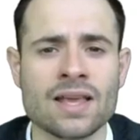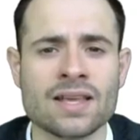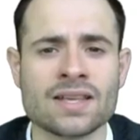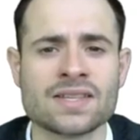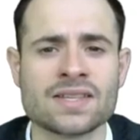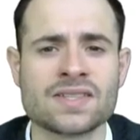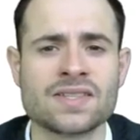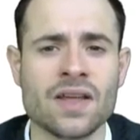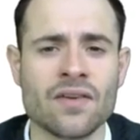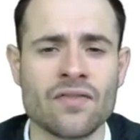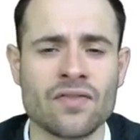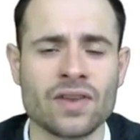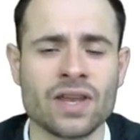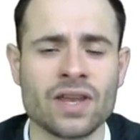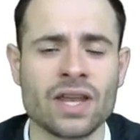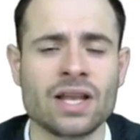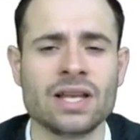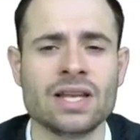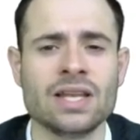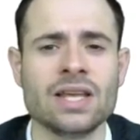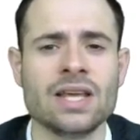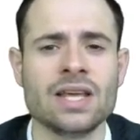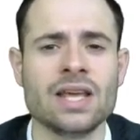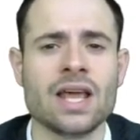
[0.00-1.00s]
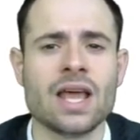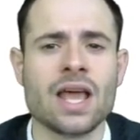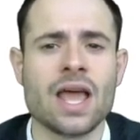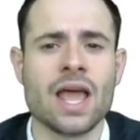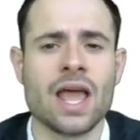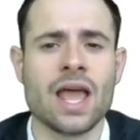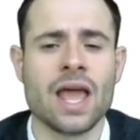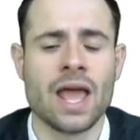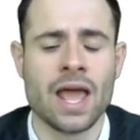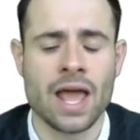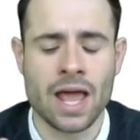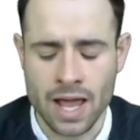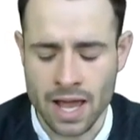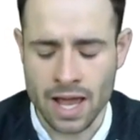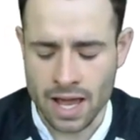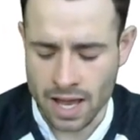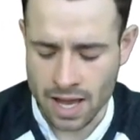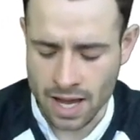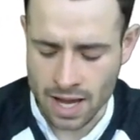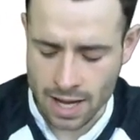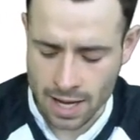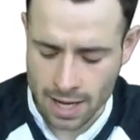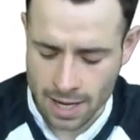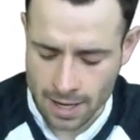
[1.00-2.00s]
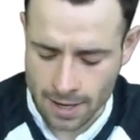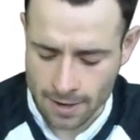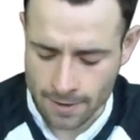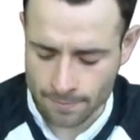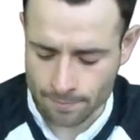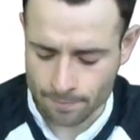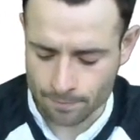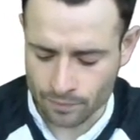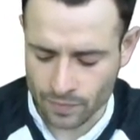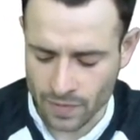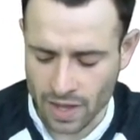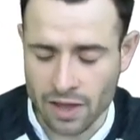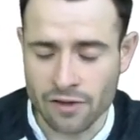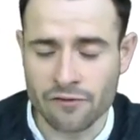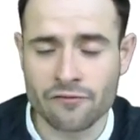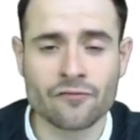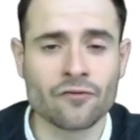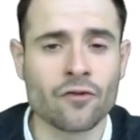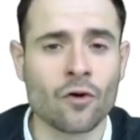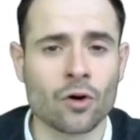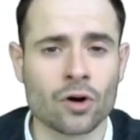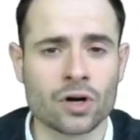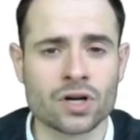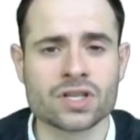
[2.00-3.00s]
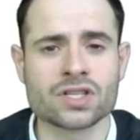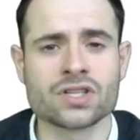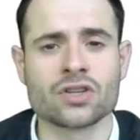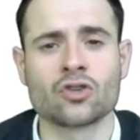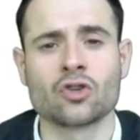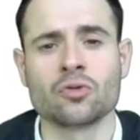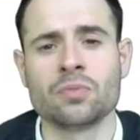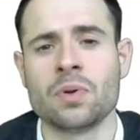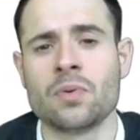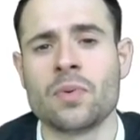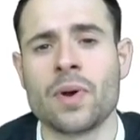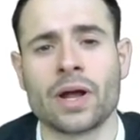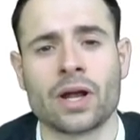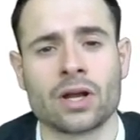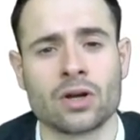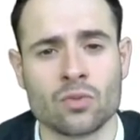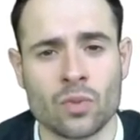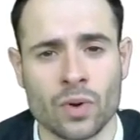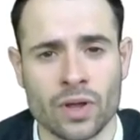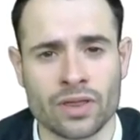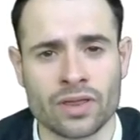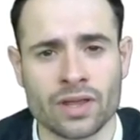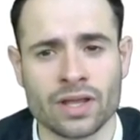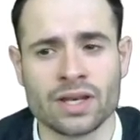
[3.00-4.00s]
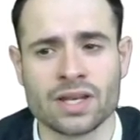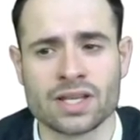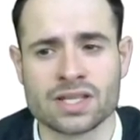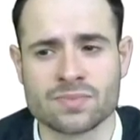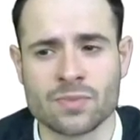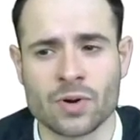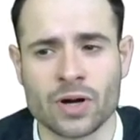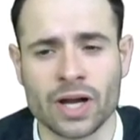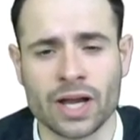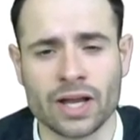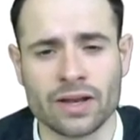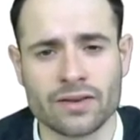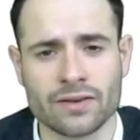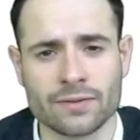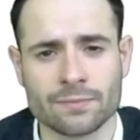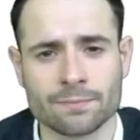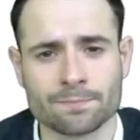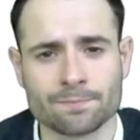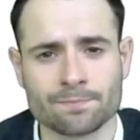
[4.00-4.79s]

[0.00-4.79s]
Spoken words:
is definitely a force to be reckoned with in this market.